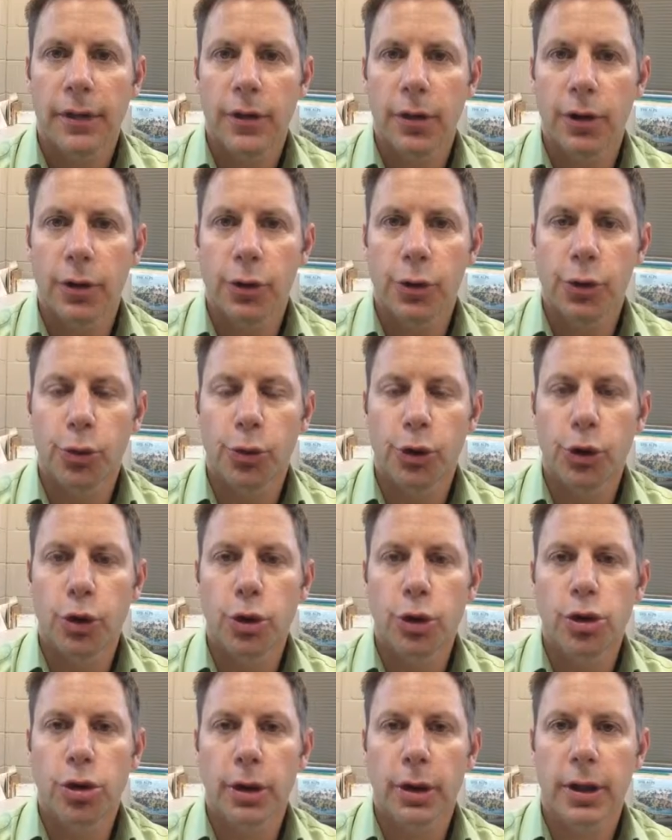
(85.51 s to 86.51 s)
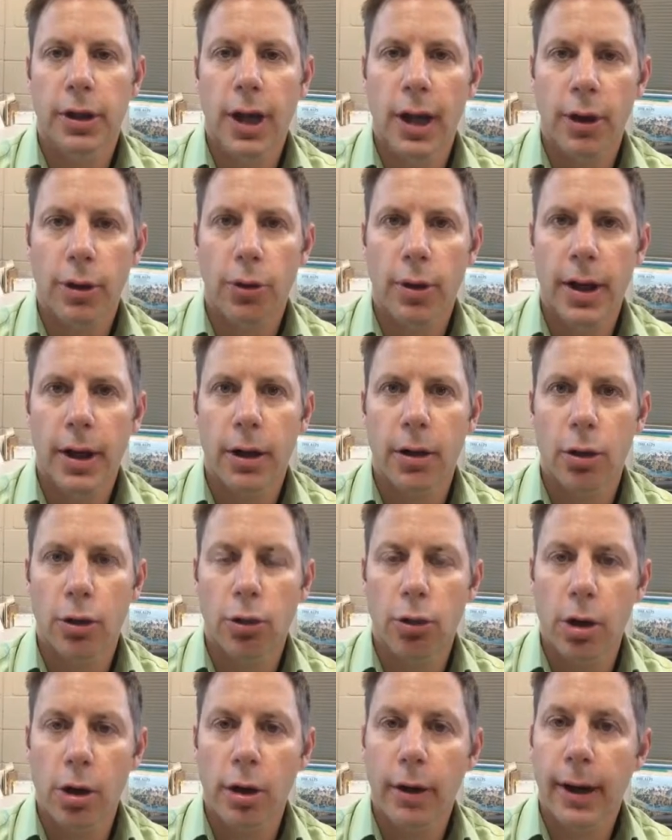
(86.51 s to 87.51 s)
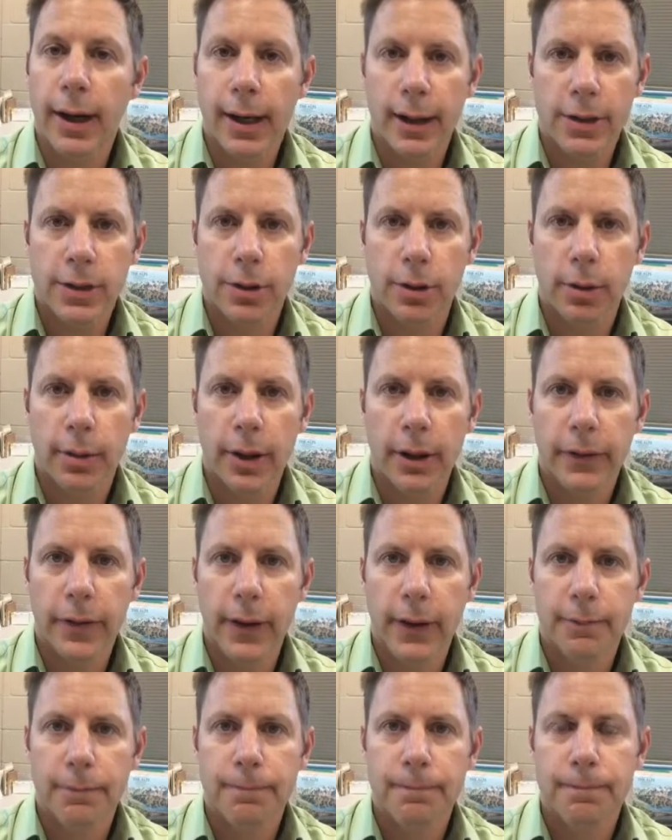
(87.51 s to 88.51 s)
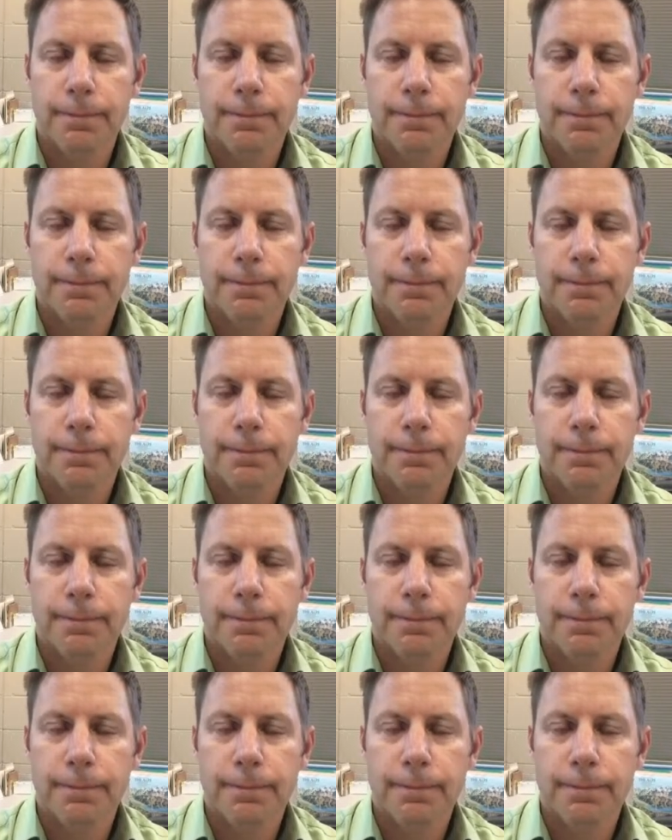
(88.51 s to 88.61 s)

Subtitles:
There's usually not a right or wrong answer about that,